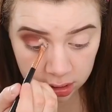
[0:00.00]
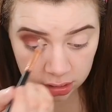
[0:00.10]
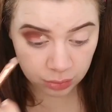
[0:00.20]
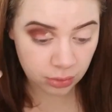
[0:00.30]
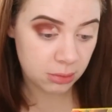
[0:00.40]

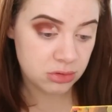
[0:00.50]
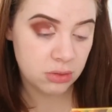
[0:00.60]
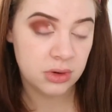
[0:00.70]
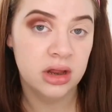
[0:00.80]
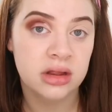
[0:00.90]
So what I'm
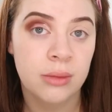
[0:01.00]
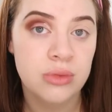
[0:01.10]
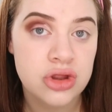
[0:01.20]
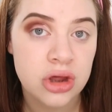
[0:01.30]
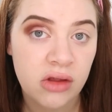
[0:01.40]
doing is
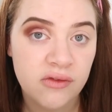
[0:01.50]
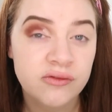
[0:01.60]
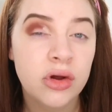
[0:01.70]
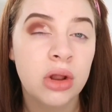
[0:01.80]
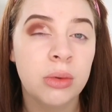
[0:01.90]
I'm just
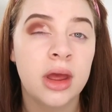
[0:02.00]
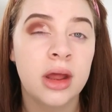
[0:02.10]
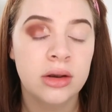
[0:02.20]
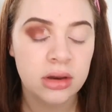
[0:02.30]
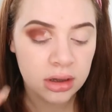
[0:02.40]

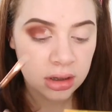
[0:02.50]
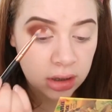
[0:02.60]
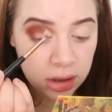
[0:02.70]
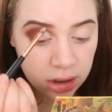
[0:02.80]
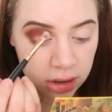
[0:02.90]
following
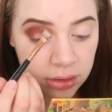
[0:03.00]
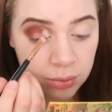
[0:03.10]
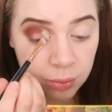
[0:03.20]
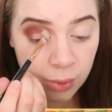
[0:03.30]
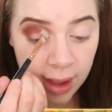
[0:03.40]

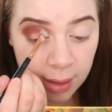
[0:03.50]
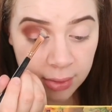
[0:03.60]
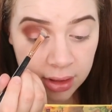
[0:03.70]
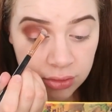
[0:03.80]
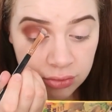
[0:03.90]
where
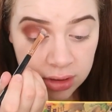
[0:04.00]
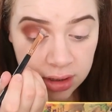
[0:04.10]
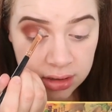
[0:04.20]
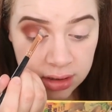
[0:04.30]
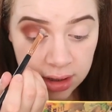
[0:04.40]
my crease